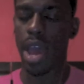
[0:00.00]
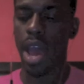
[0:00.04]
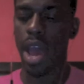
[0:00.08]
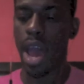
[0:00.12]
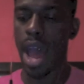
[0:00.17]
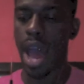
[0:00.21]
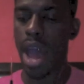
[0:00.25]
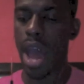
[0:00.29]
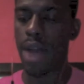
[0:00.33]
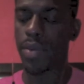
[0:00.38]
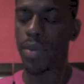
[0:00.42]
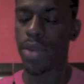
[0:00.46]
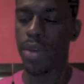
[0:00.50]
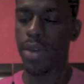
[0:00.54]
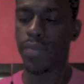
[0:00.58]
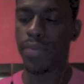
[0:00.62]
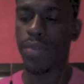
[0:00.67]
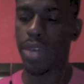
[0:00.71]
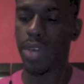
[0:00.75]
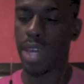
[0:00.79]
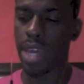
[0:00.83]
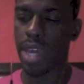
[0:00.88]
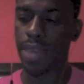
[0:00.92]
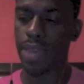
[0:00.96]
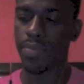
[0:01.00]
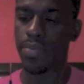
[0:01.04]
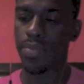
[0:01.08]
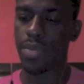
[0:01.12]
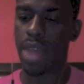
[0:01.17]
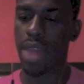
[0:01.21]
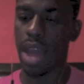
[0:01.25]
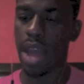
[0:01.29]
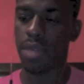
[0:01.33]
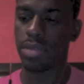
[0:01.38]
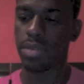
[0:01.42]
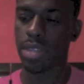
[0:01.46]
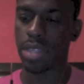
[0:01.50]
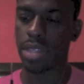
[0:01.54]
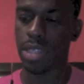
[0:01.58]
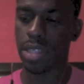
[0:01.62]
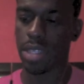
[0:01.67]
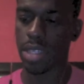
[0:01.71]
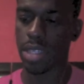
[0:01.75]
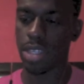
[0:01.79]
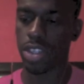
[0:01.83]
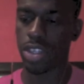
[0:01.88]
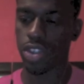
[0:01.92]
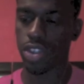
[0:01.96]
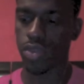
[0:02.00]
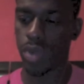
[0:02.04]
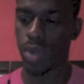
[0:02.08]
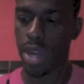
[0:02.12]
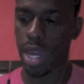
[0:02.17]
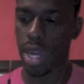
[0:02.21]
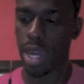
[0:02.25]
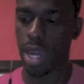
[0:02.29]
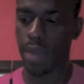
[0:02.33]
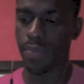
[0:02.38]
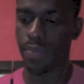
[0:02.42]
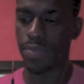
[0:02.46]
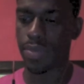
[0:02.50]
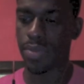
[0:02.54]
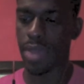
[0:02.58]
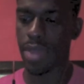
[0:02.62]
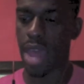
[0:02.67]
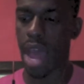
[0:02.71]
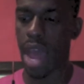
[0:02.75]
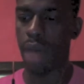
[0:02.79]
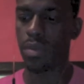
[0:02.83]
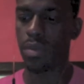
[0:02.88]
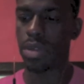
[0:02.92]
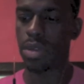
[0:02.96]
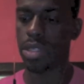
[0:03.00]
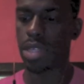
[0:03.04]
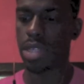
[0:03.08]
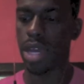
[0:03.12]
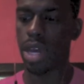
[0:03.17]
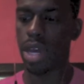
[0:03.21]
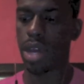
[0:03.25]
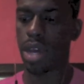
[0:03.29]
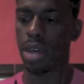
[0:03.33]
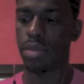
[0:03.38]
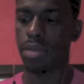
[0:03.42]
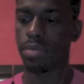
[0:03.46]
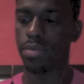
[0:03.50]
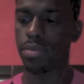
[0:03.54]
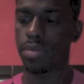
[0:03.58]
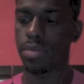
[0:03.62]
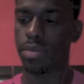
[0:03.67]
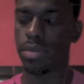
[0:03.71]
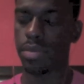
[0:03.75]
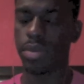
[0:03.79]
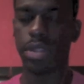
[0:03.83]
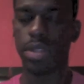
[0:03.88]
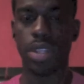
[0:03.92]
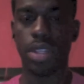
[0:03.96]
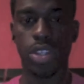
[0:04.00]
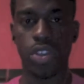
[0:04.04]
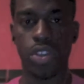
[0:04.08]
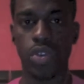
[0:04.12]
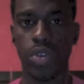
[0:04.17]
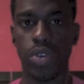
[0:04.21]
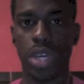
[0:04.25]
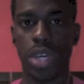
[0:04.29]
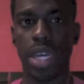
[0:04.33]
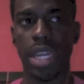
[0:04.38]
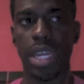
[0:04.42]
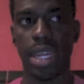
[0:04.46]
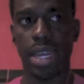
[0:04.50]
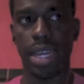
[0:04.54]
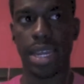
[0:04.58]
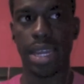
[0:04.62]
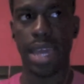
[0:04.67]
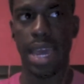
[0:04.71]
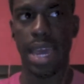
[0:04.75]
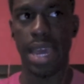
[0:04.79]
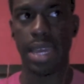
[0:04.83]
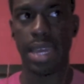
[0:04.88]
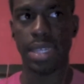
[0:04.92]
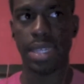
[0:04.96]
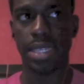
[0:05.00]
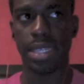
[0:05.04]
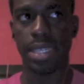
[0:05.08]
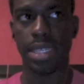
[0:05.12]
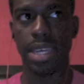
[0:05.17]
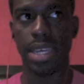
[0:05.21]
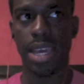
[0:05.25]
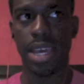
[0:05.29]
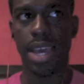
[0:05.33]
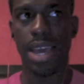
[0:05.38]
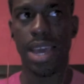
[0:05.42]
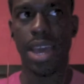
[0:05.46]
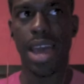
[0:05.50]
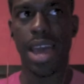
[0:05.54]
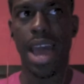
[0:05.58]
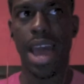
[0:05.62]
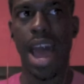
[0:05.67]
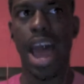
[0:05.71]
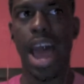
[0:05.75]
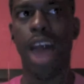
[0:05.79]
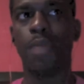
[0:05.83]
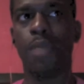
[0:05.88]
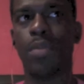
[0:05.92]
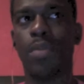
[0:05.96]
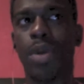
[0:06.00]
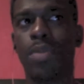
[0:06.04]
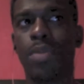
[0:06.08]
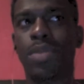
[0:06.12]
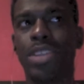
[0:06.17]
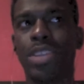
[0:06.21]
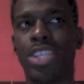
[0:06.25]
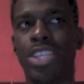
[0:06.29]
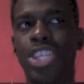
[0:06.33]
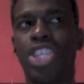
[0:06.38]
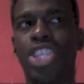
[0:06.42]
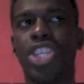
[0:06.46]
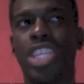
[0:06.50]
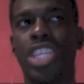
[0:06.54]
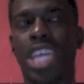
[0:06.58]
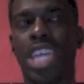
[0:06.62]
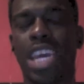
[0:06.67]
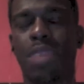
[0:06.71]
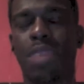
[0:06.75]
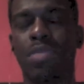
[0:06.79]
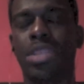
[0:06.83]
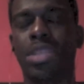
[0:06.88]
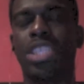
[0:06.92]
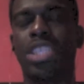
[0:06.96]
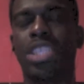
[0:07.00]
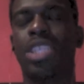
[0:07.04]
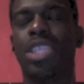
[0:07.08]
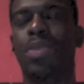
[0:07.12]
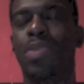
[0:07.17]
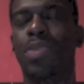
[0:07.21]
I'll never forget, I was in sixth grade. I was the new kid in class. I remember the teacher named Mr.